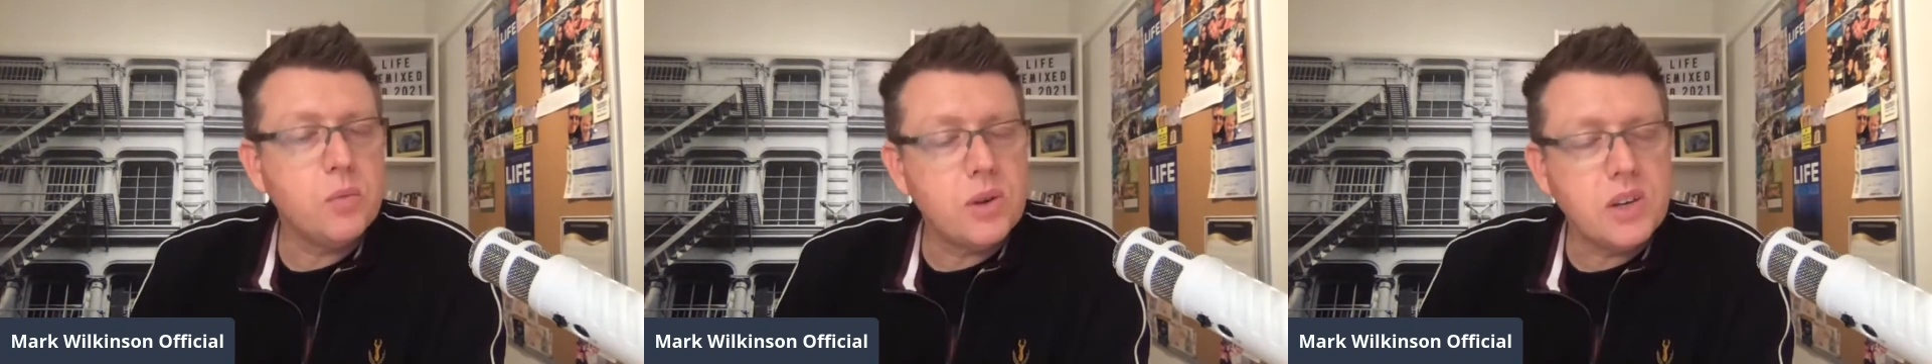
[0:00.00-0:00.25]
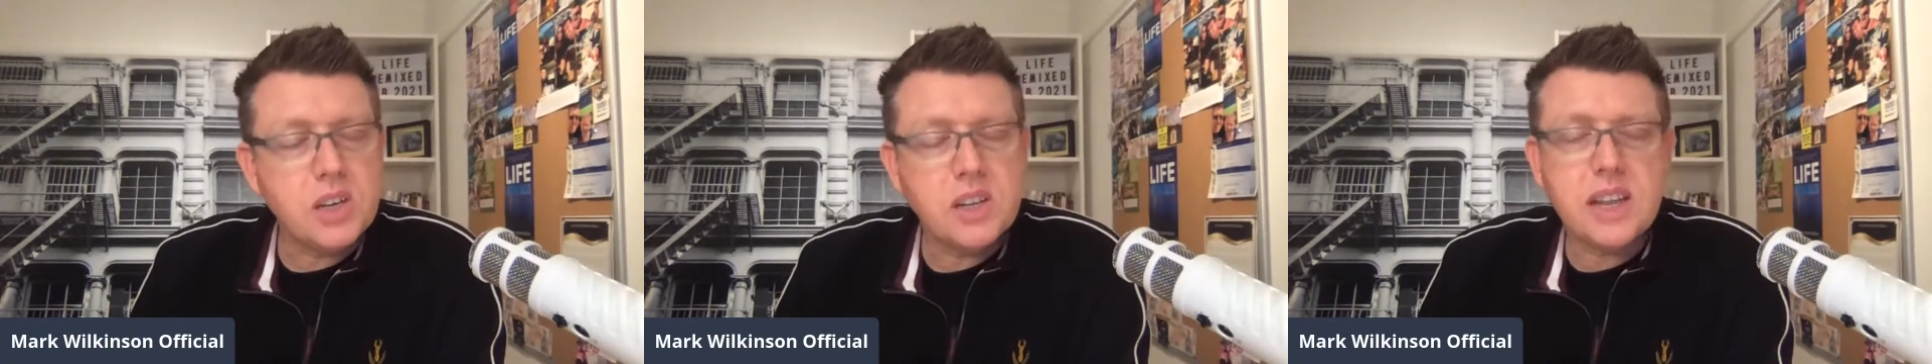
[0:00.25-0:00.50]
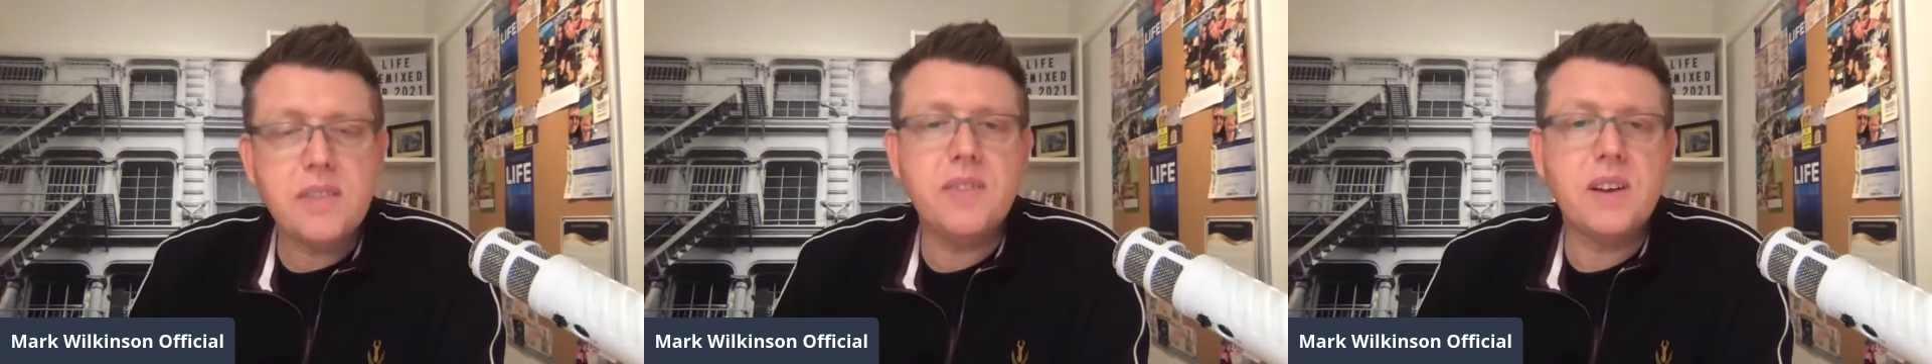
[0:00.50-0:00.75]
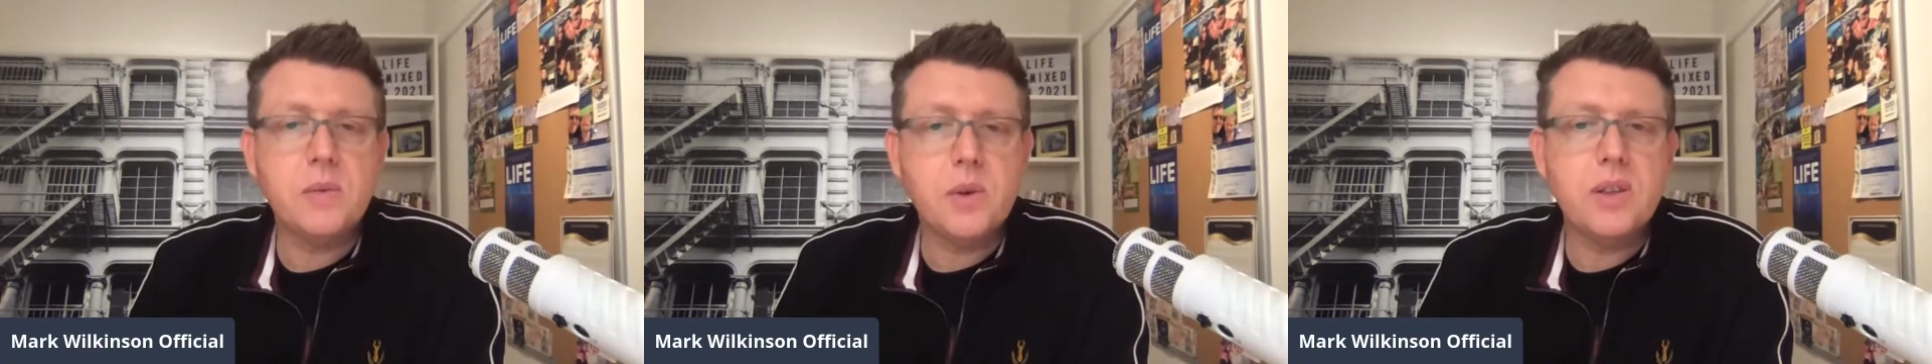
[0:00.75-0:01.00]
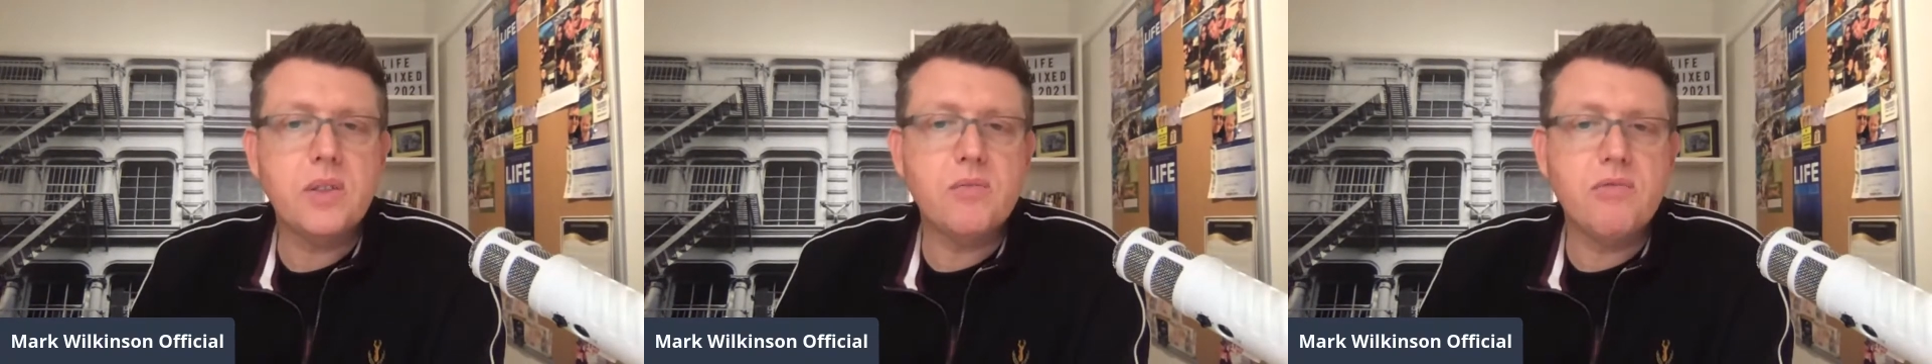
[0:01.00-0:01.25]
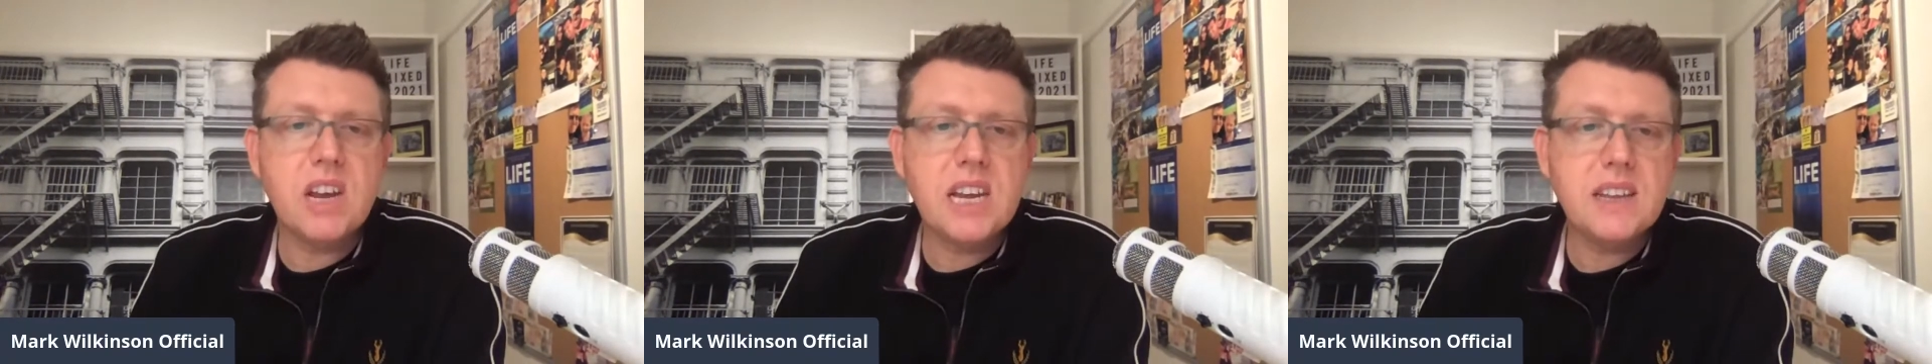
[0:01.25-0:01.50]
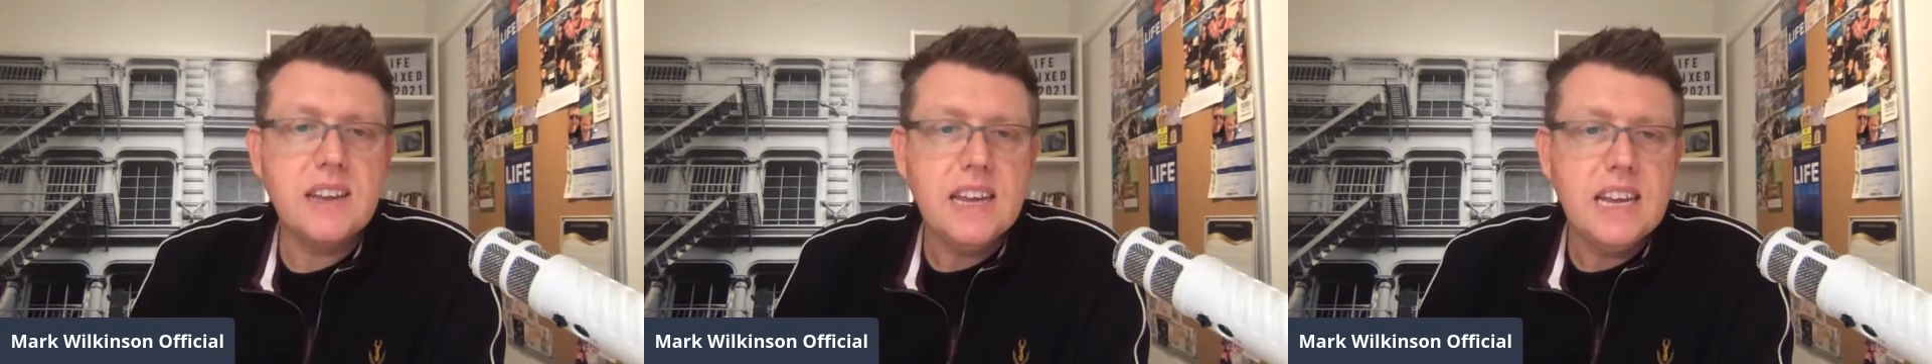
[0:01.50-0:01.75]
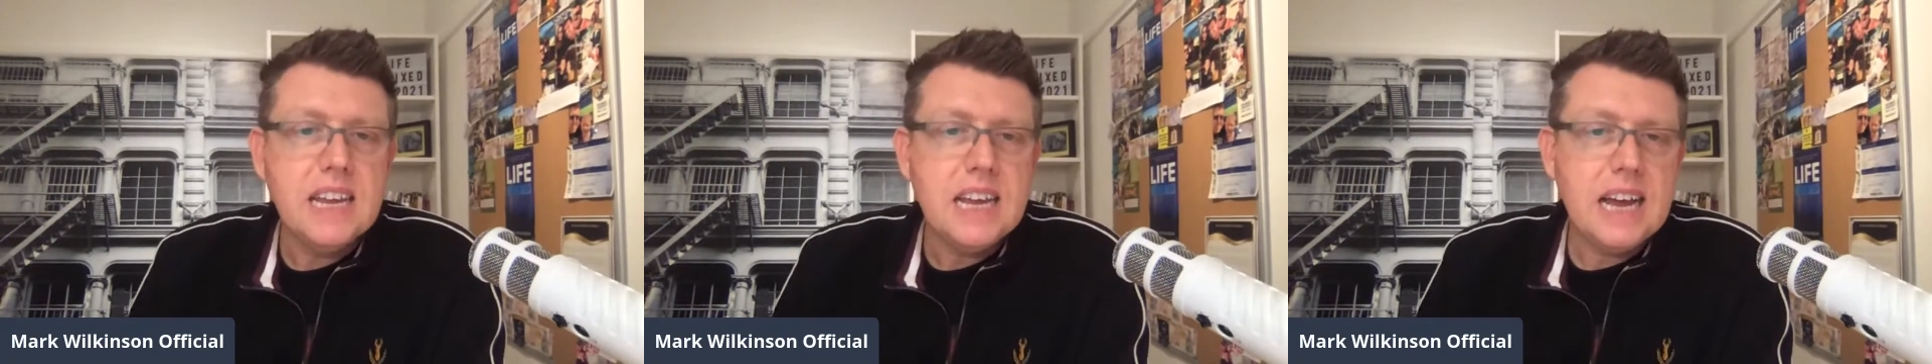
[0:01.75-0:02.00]
which is definitely worth a read.
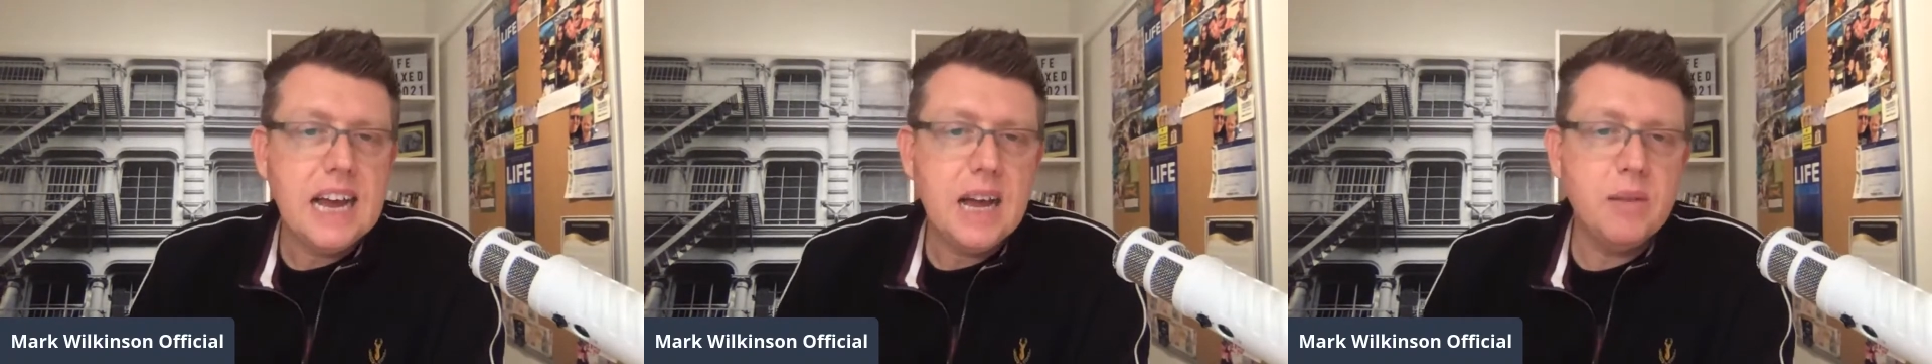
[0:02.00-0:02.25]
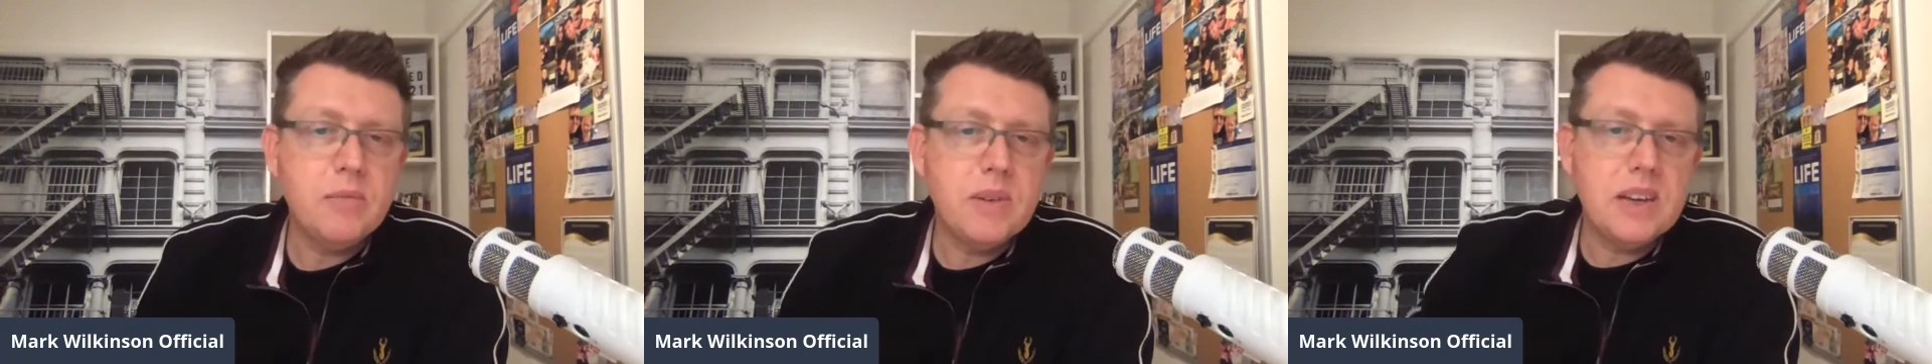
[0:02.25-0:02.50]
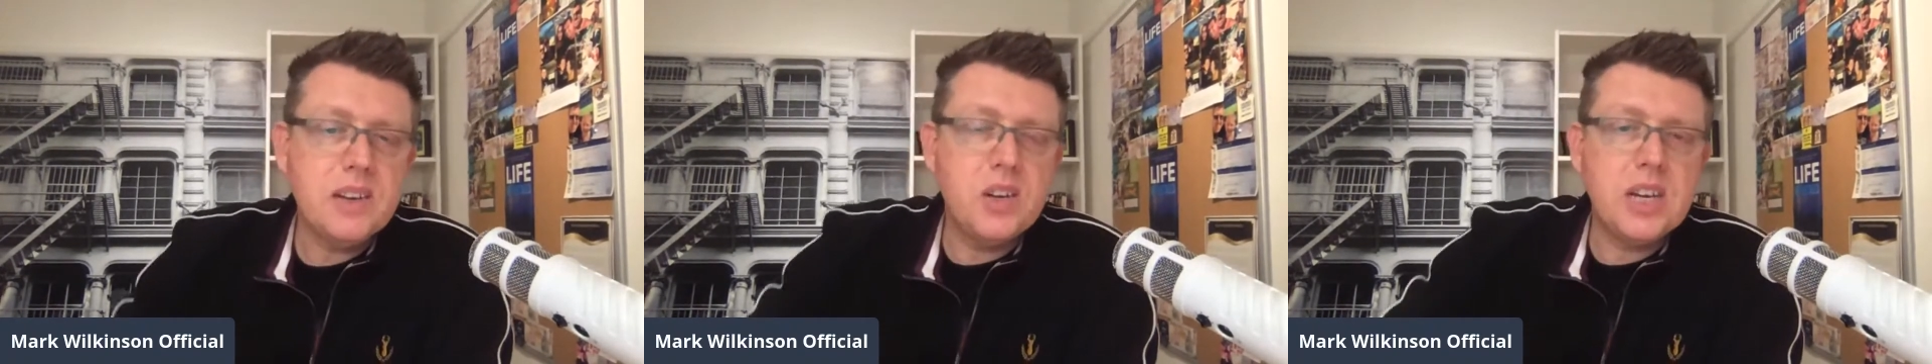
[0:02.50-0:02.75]
She